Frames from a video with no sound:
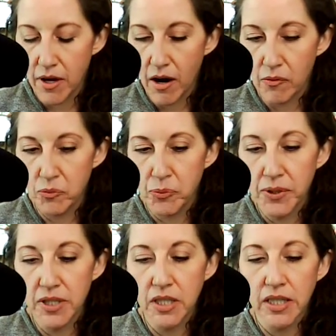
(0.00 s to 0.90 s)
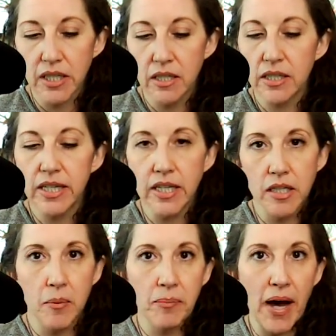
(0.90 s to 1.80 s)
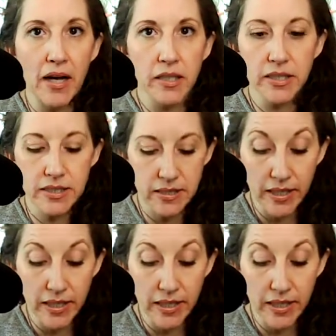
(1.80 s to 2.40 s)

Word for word: uh, really needing to balance.